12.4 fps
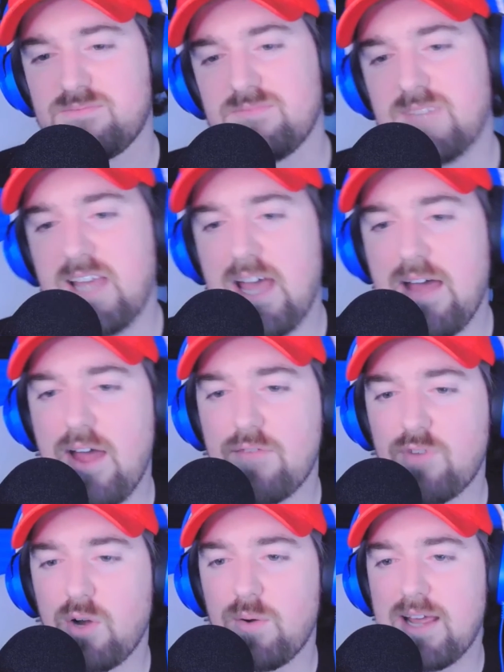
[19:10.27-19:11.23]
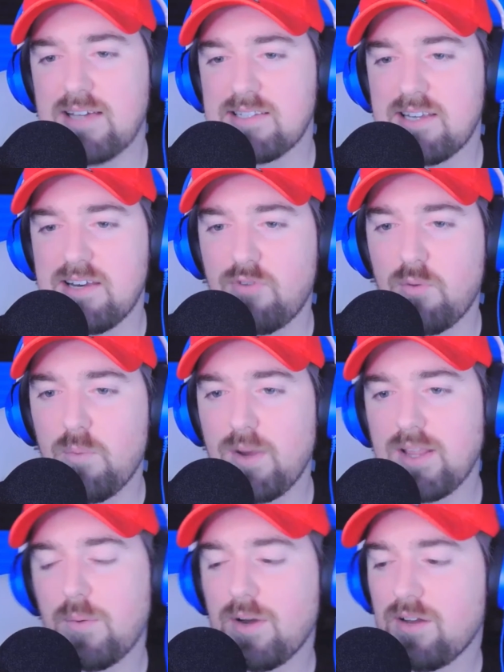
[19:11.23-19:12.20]
everyone has a different
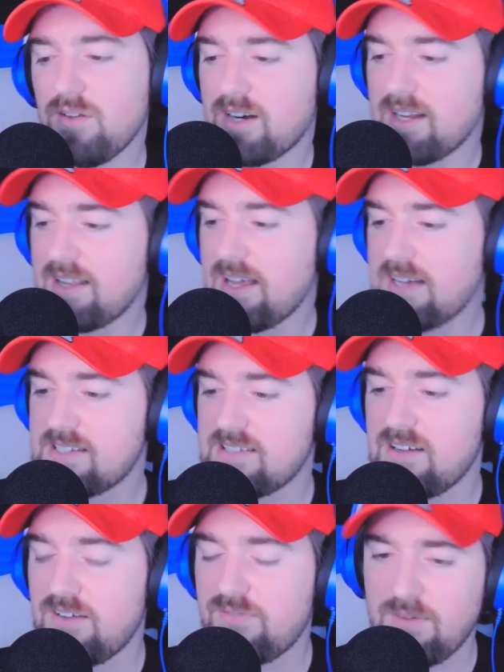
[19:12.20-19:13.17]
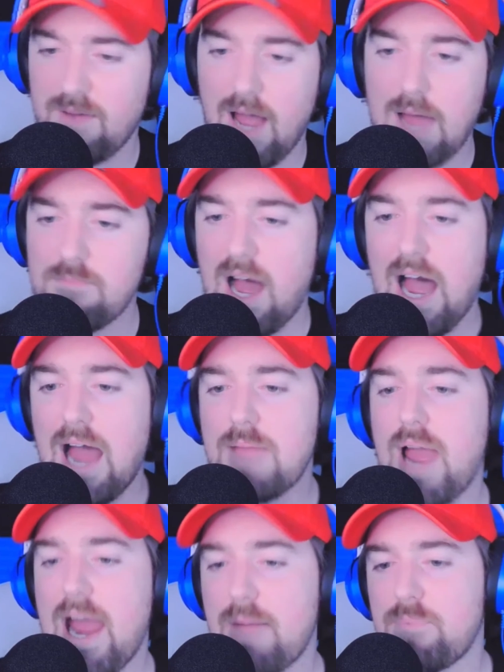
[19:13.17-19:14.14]
way they want to look at that stuff.
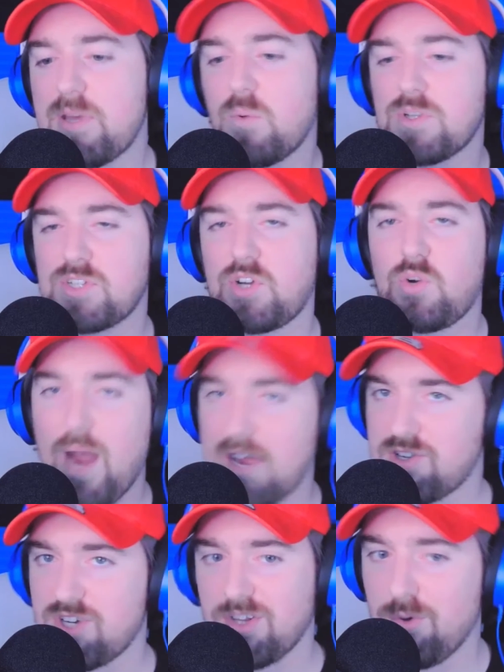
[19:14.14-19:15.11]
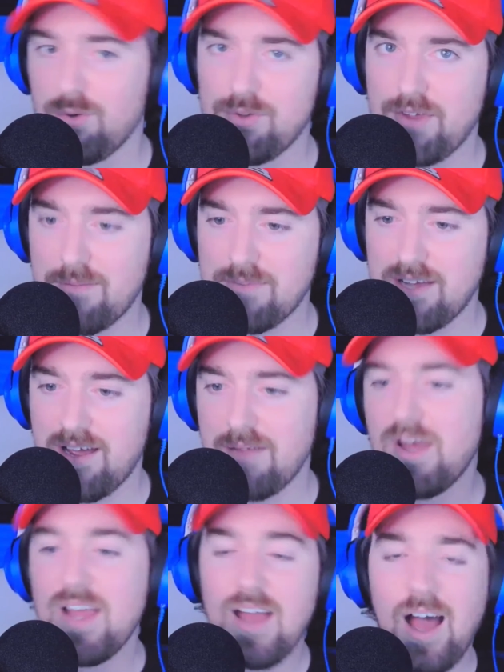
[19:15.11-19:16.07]
I'm happy it wasn't crashing the whole damn
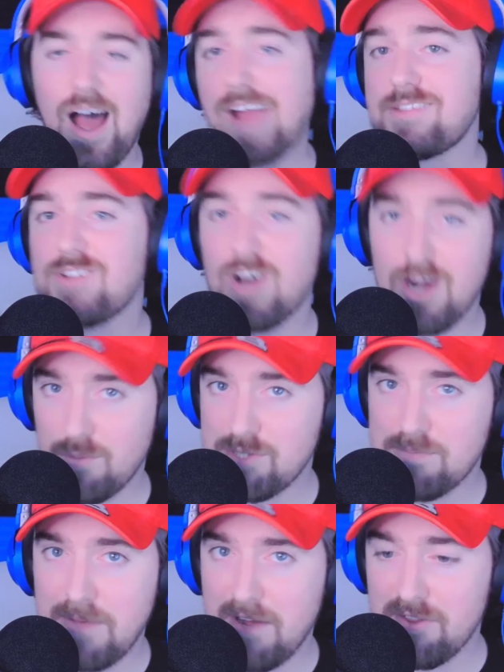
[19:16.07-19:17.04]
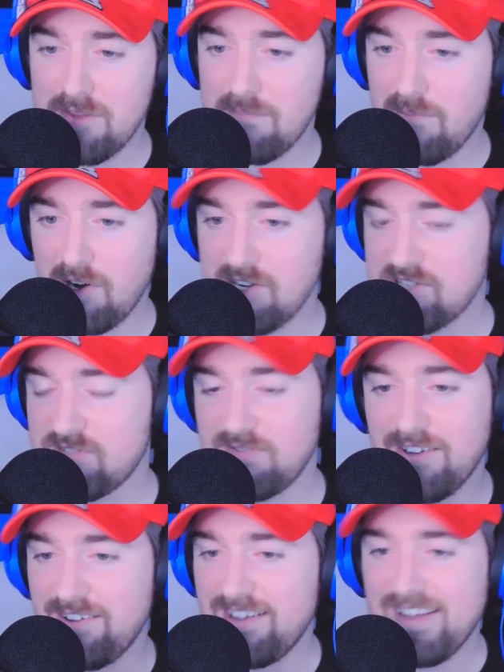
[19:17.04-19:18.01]
time. I thought it was better than
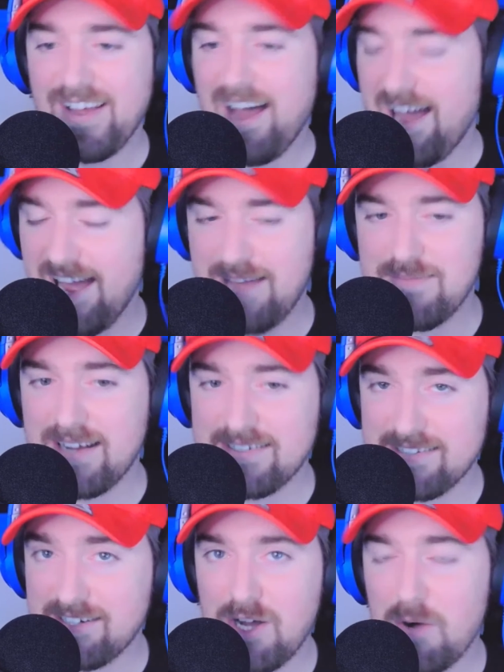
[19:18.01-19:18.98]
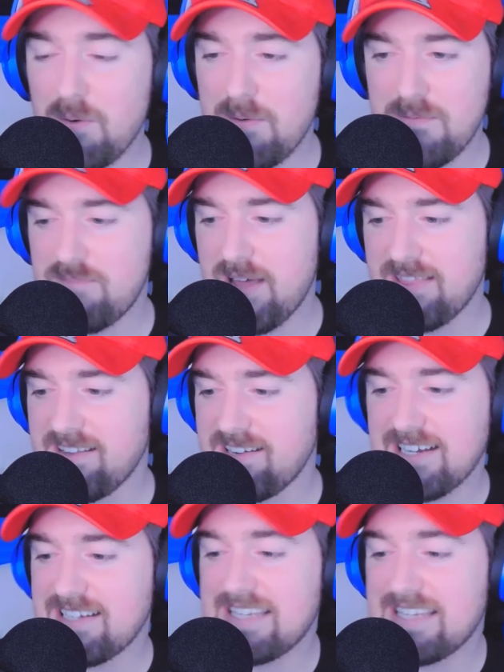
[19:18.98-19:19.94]
Martinsville. I'm not going to go and bend the
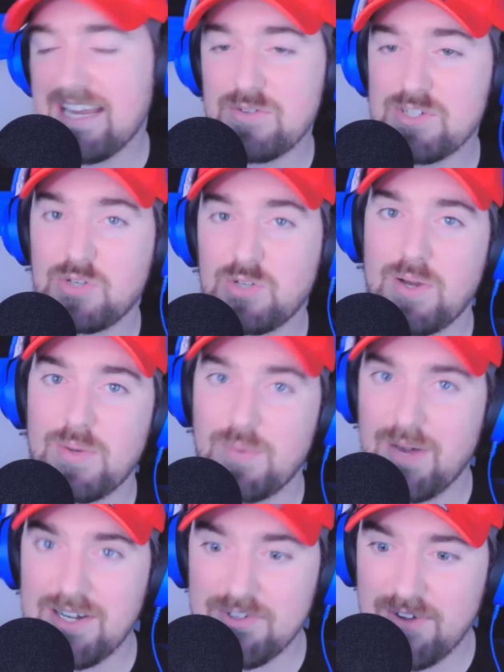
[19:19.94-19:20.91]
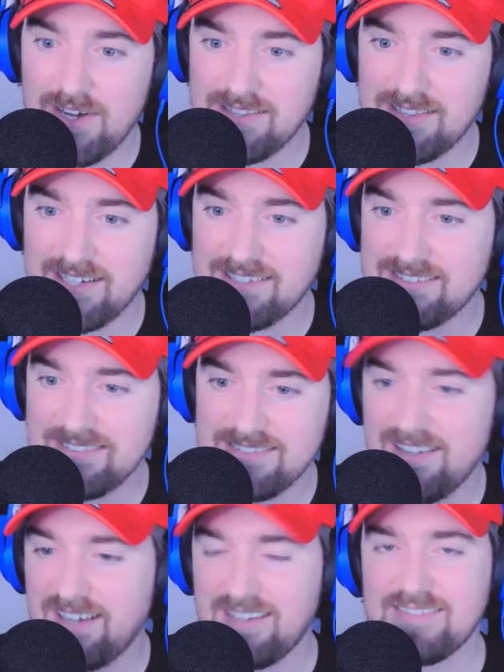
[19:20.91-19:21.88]
knee and say it was a great race or anything.
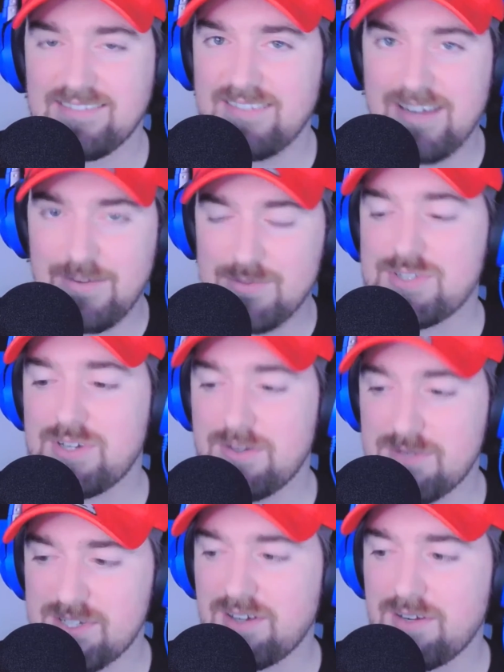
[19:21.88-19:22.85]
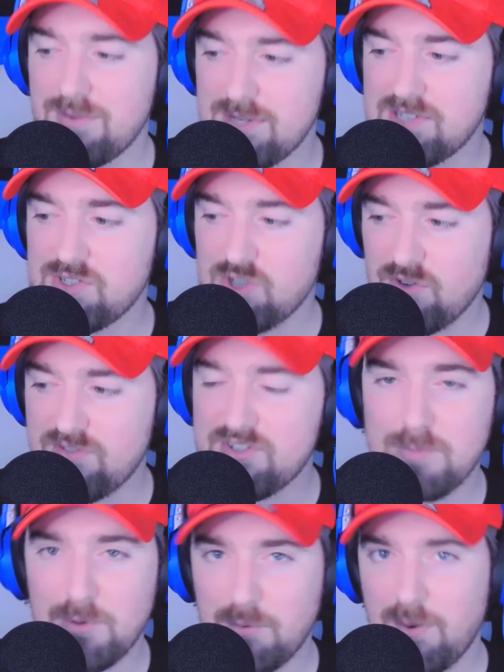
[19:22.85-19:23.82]
Like, it was a
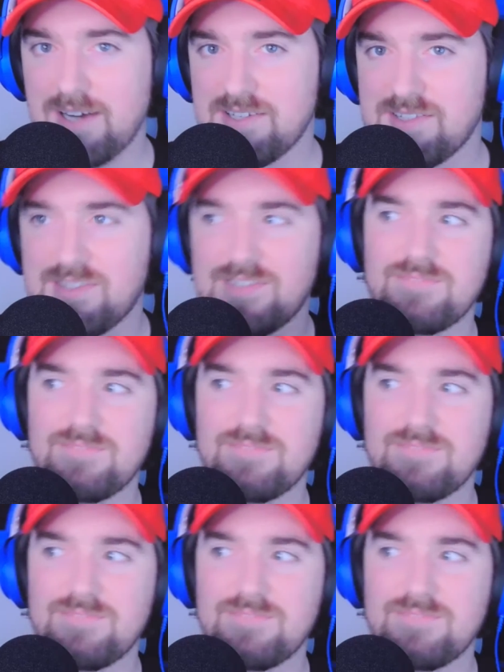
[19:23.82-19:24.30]
serviceable race,